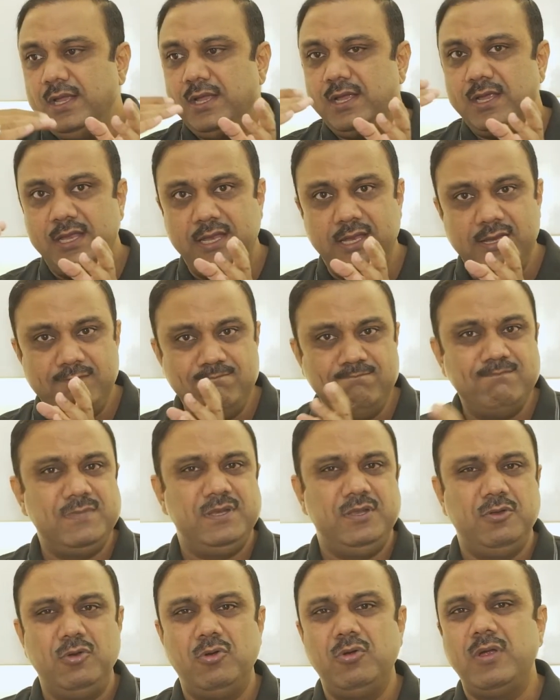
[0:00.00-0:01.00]
He,
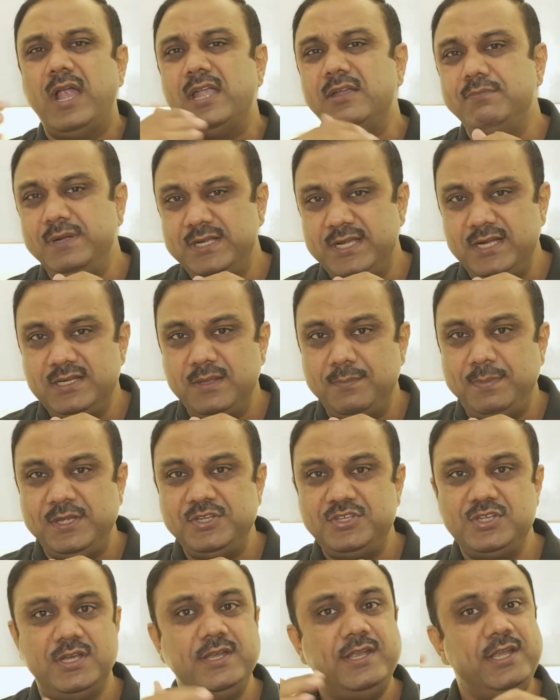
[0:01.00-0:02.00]
you know, admitted the
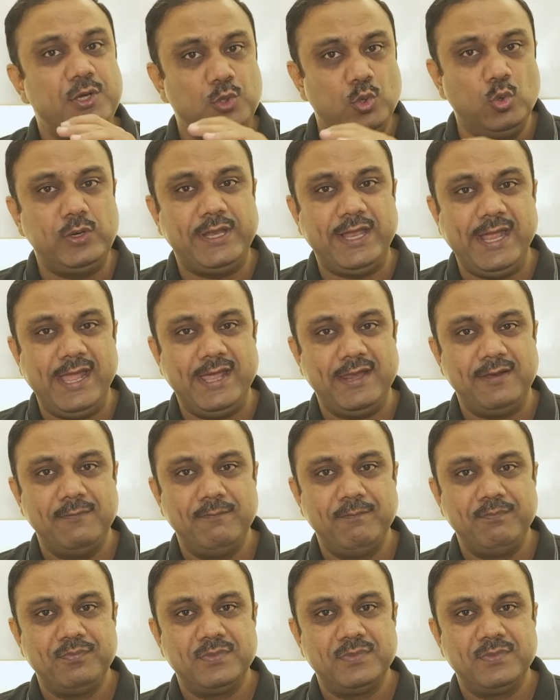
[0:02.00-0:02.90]
patient. He took care.